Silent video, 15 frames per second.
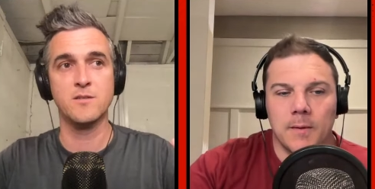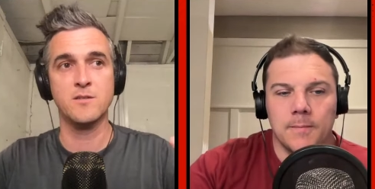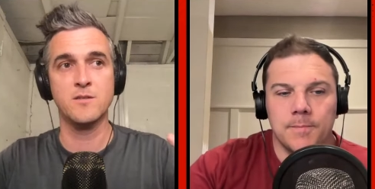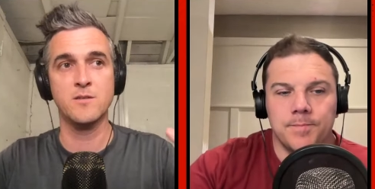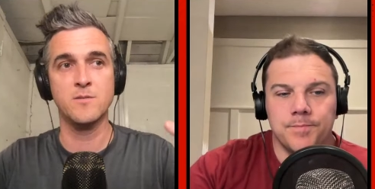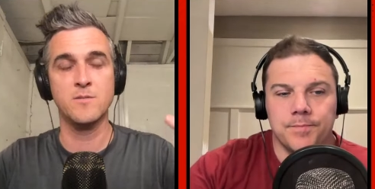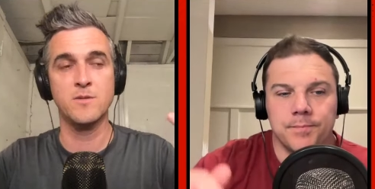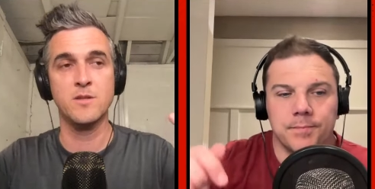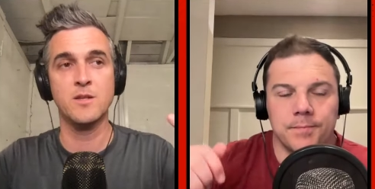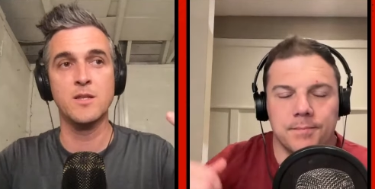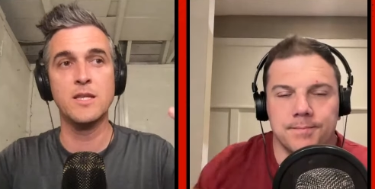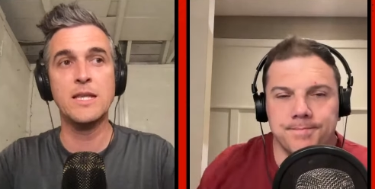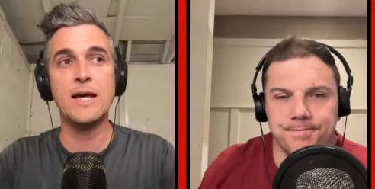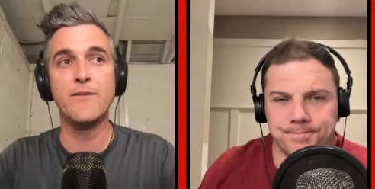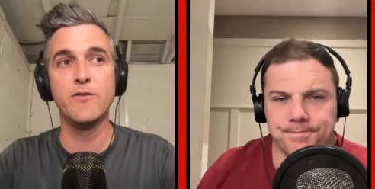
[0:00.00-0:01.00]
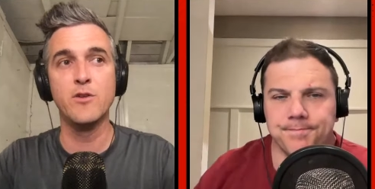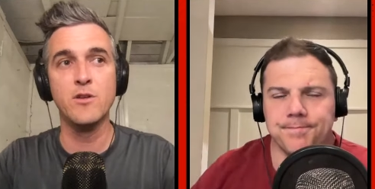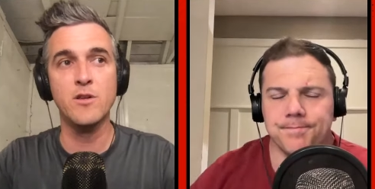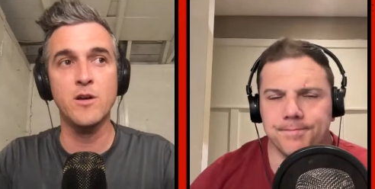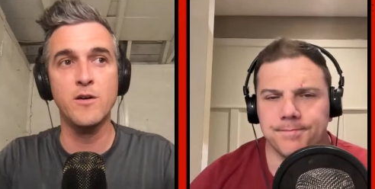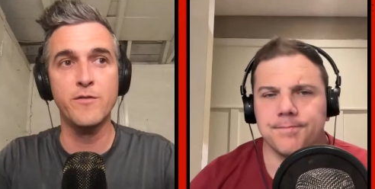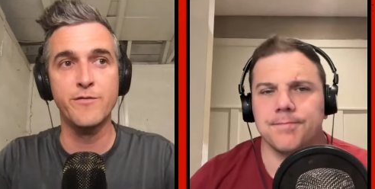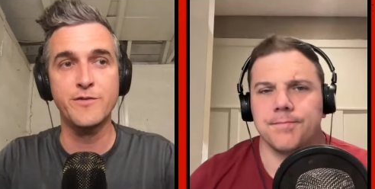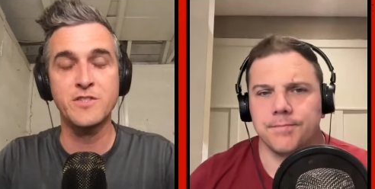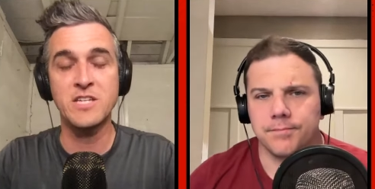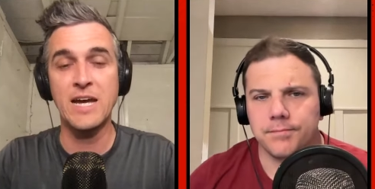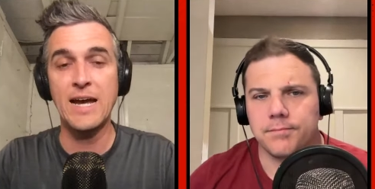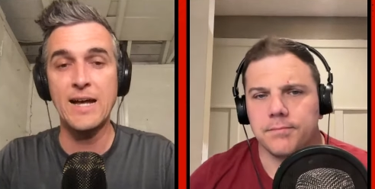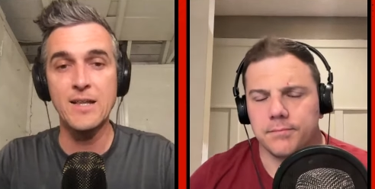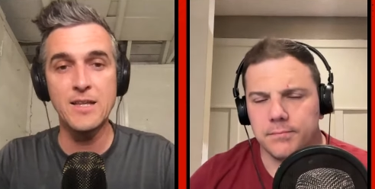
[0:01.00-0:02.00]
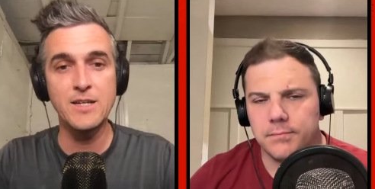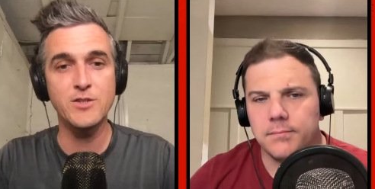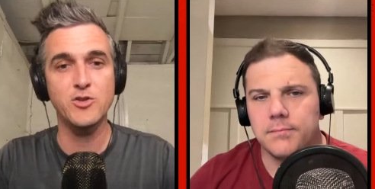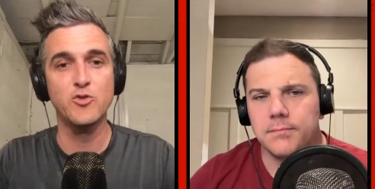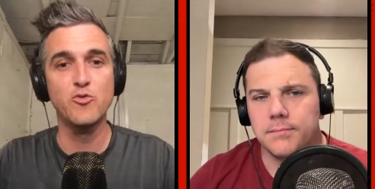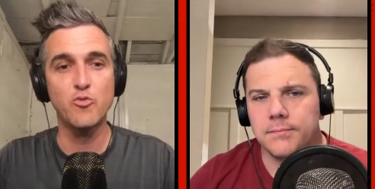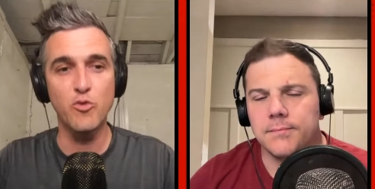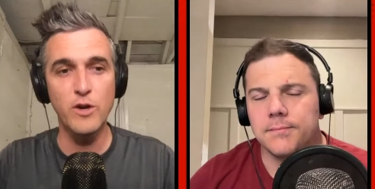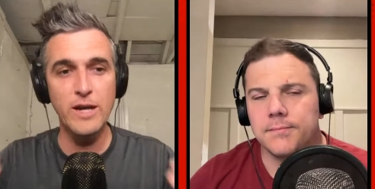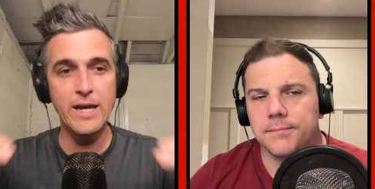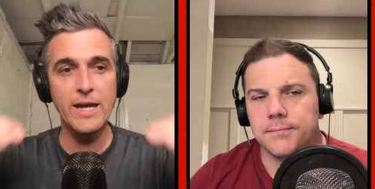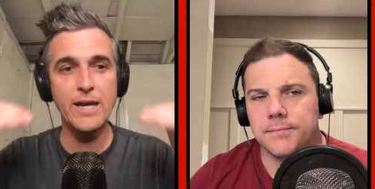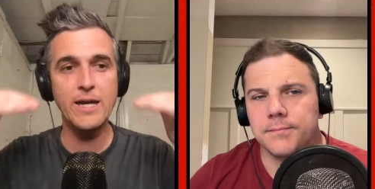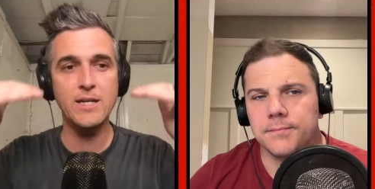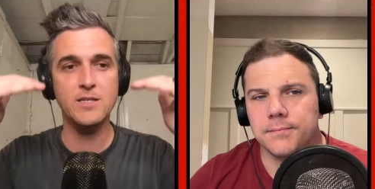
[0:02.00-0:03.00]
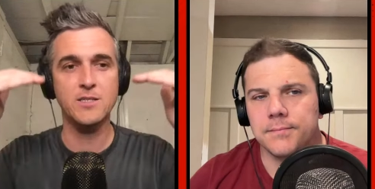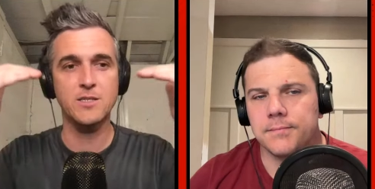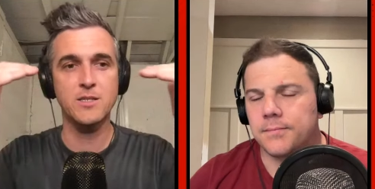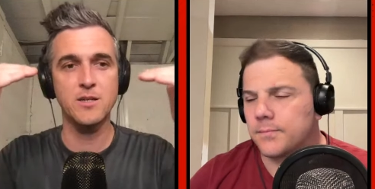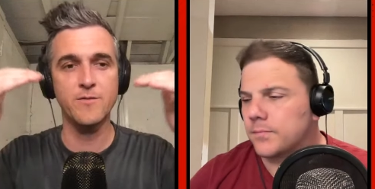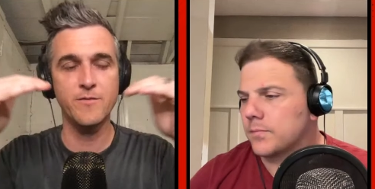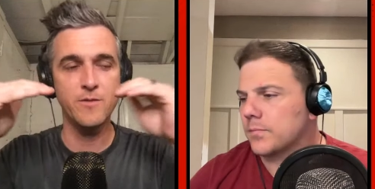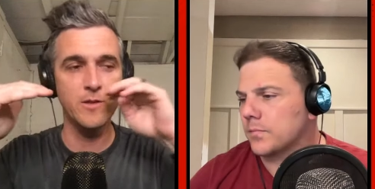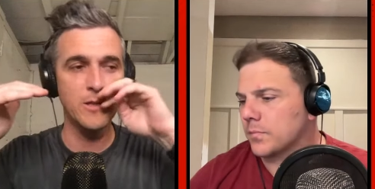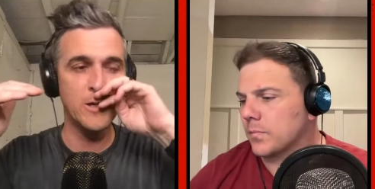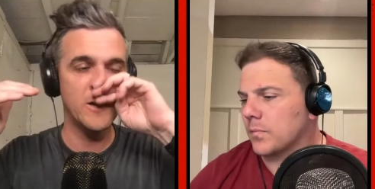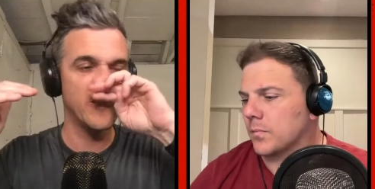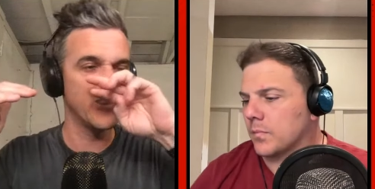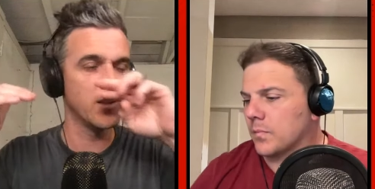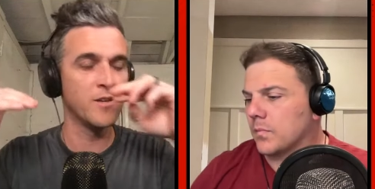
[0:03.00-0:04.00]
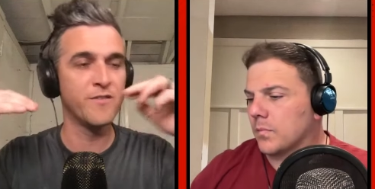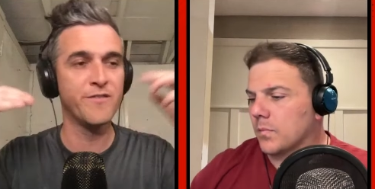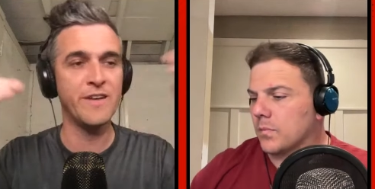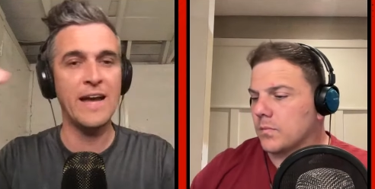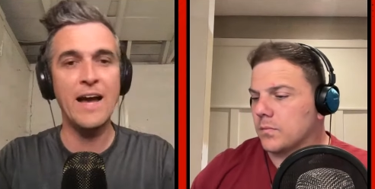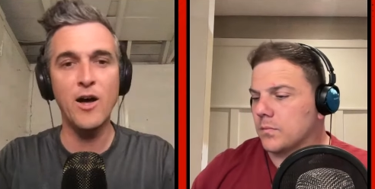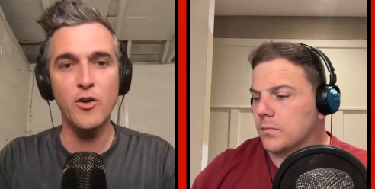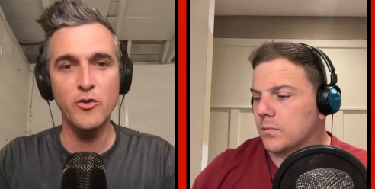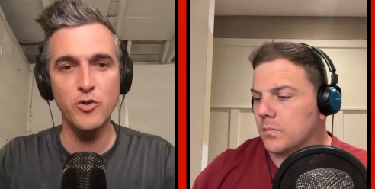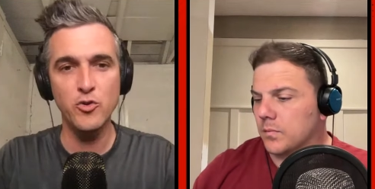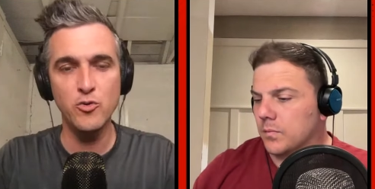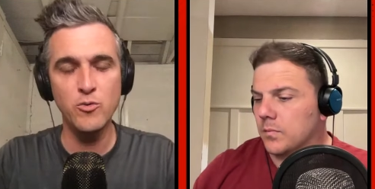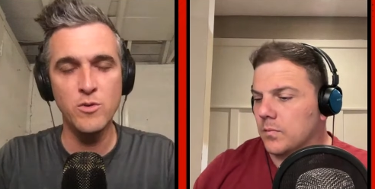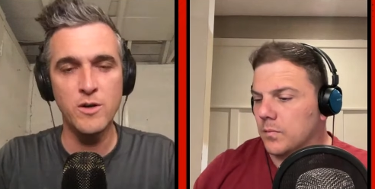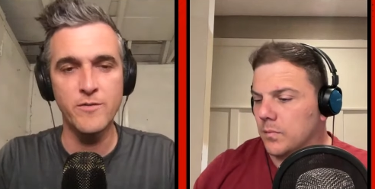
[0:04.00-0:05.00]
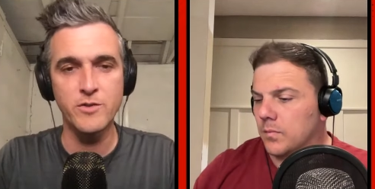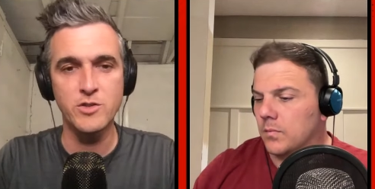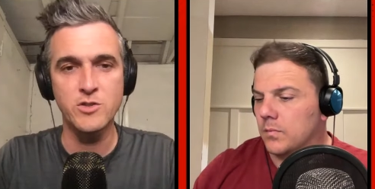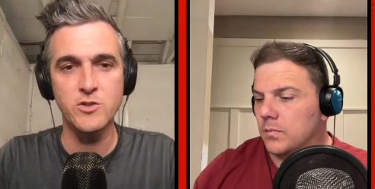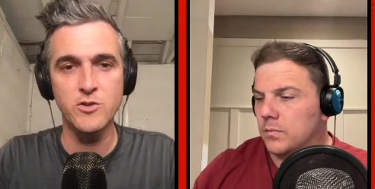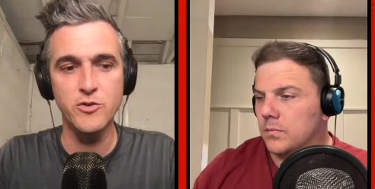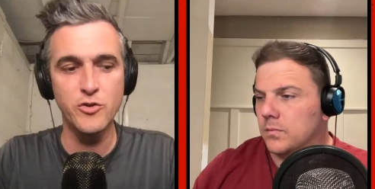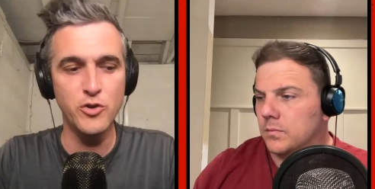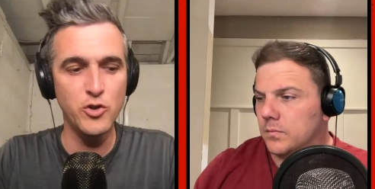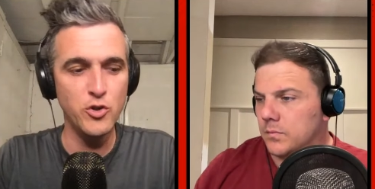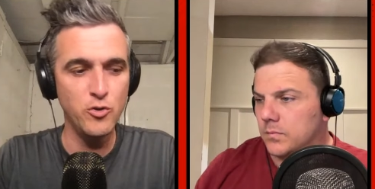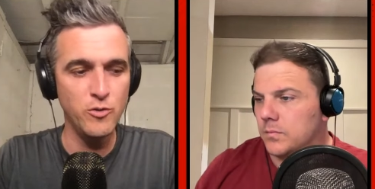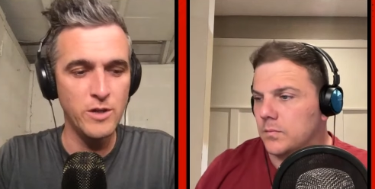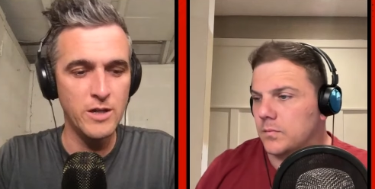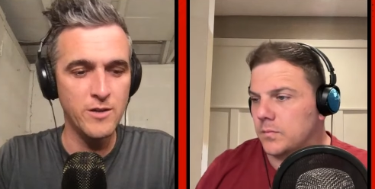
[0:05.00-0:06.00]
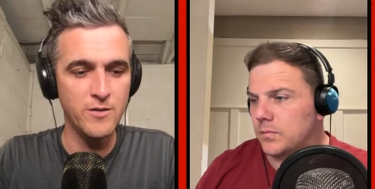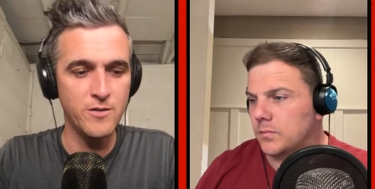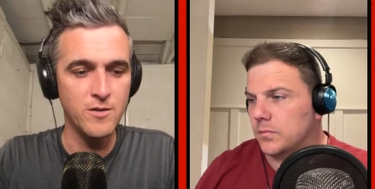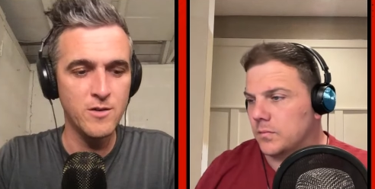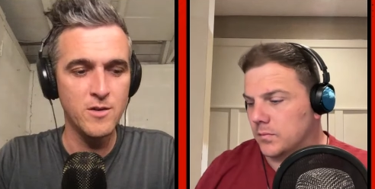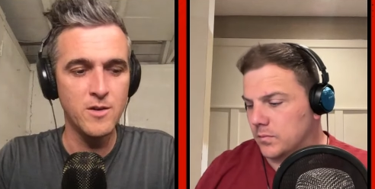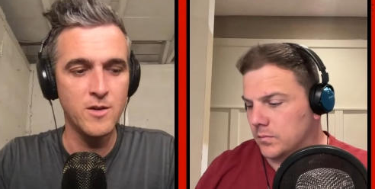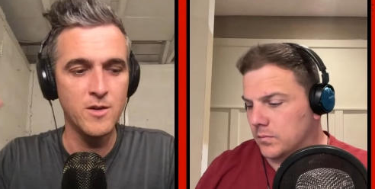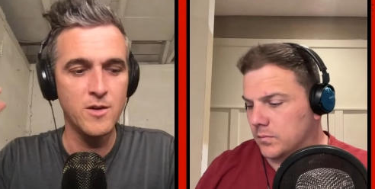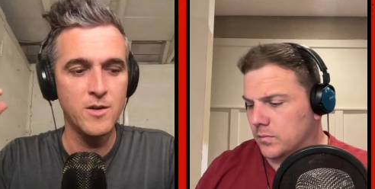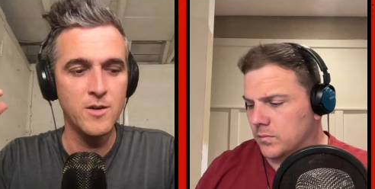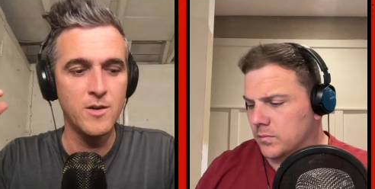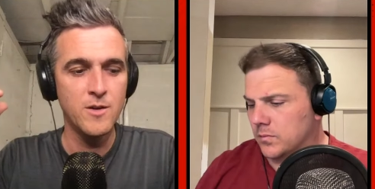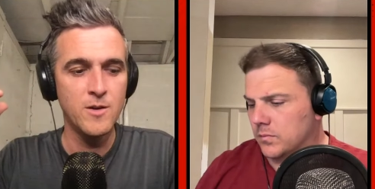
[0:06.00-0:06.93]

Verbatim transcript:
Speaker 1: the the level of talent, who raise the the the value of a certain unit. Mm-hmm.